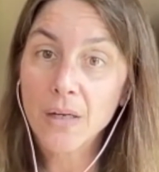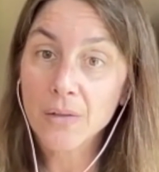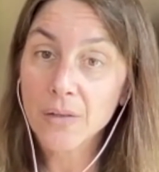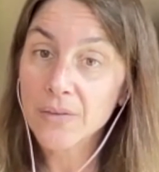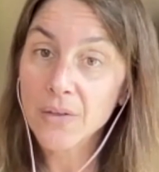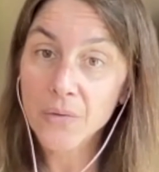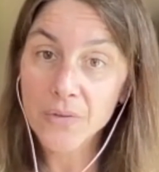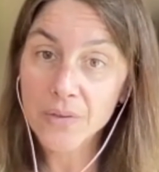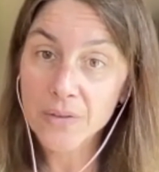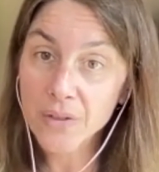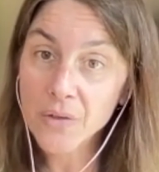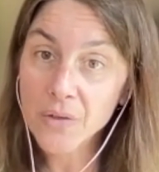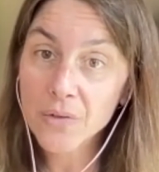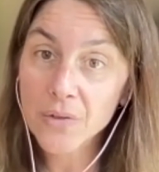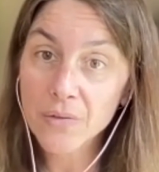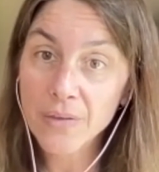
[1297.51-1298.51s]
there was a
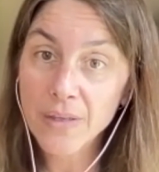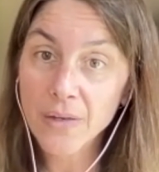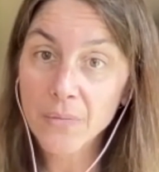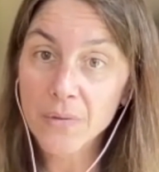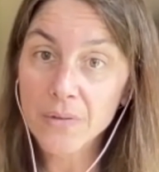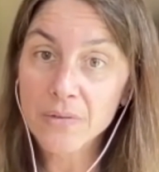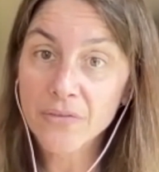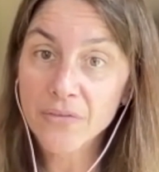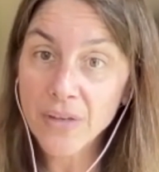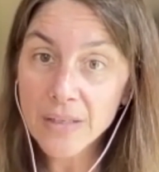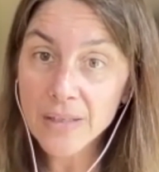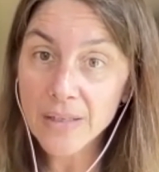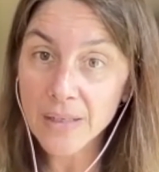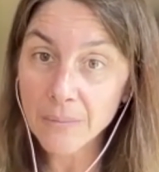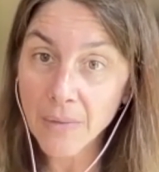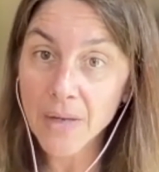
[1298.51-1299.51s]
donor that was
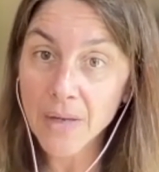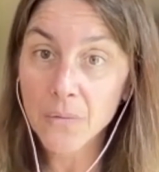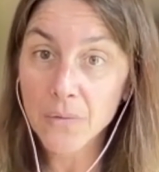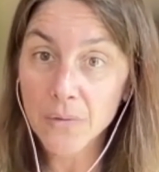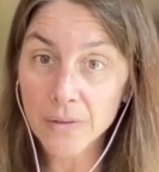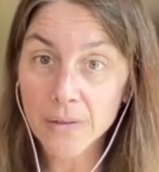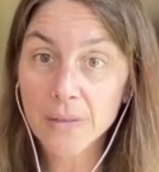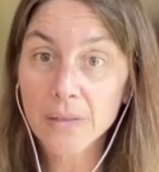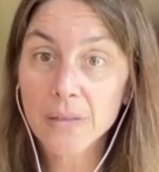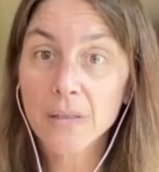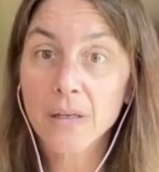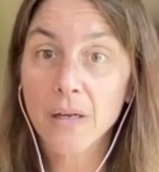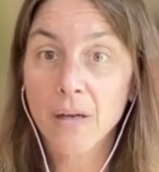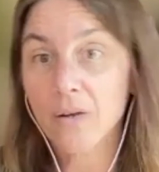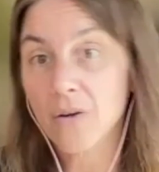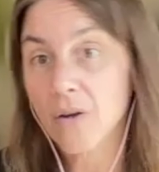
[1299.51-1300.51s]
funding my work
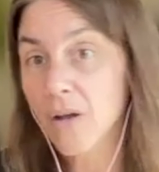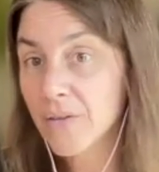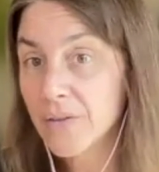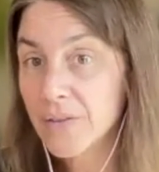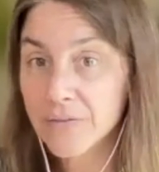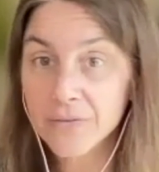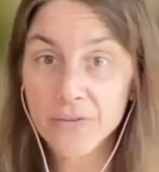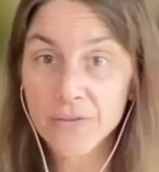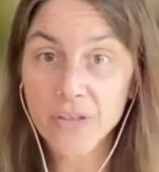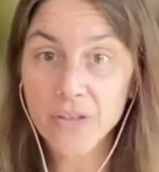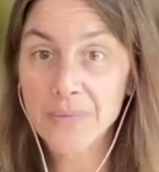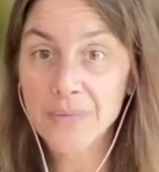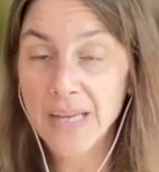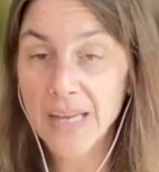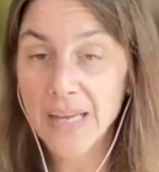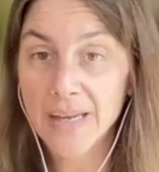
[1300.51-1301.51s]
on all the different
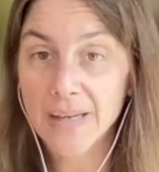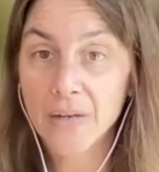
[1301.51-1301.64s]
jobs I had.